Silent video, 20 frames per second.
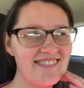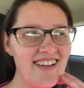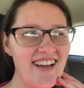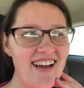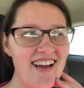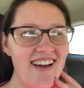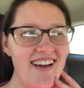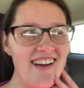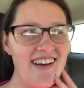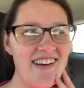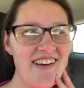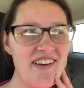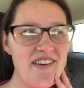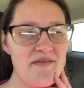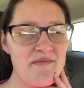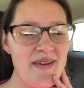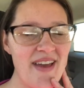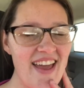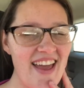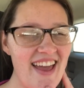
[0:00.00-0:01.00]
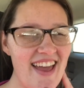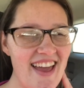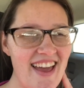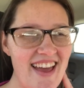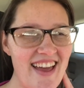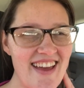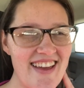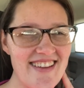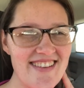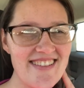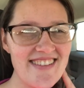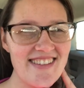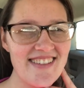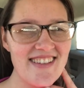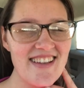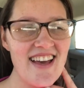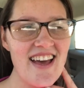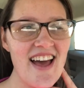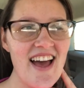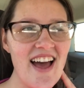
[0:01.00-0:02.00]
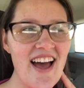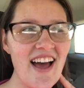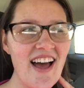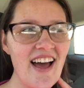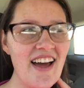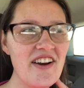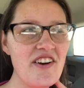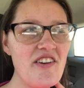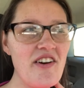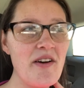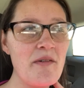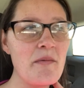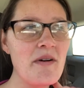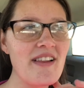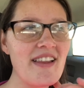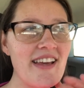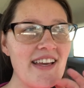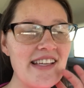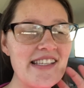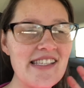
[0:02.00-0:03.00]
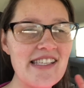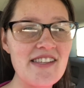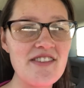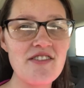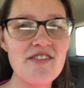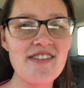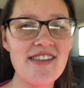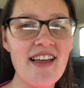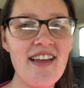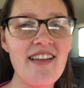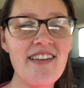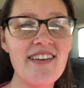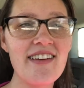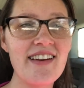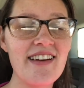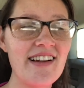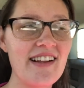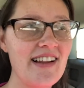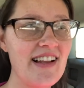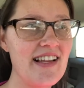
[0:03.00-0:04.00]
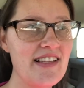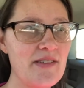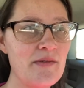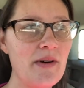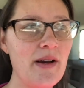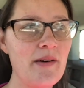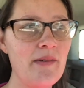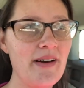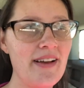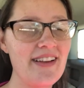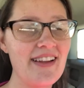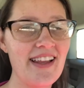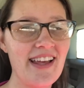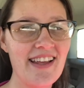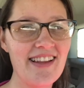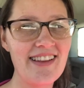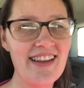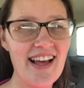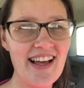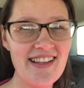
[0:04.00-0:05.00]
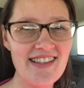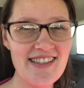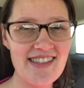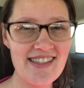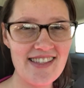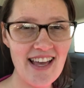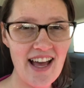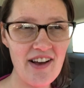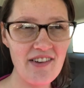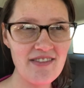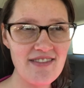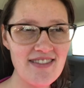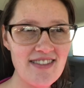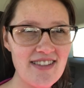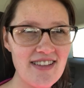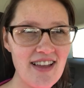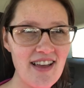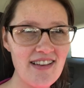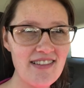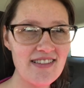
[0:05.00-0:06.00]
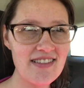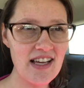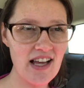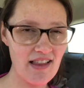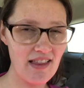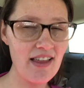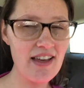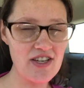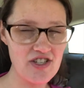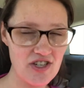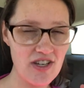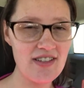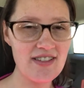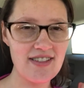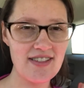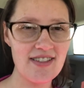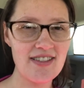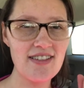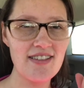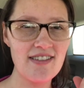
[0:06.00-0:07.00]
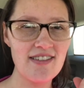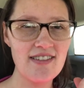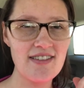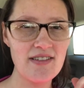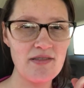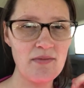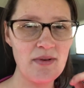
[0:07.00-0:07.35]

Um, and I don't know, I want like a Caesar salad and a glass of white wine. Like that sounds delicious to